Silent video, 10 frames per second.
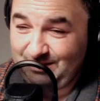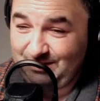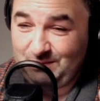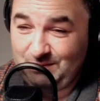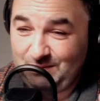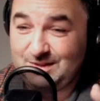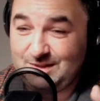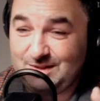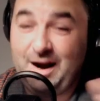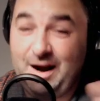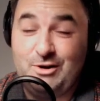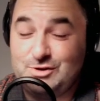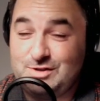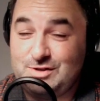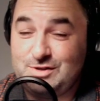listen, VAR I
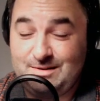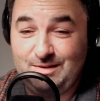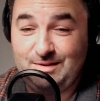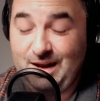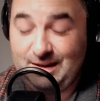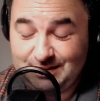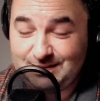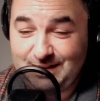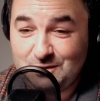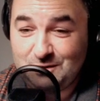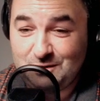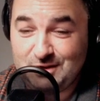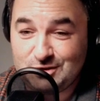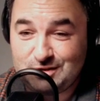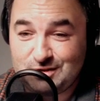just take at this stage with a
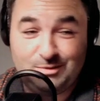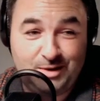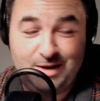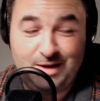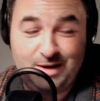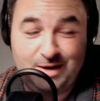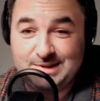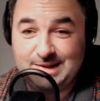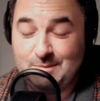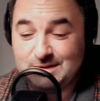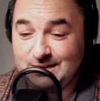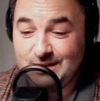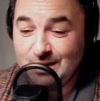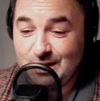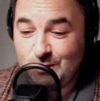pinch of salt. Whatever happens, and
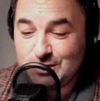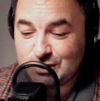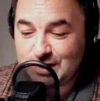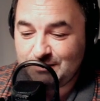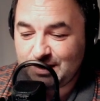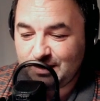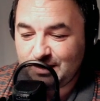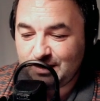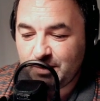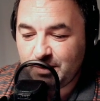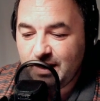we'll just have to get on with it.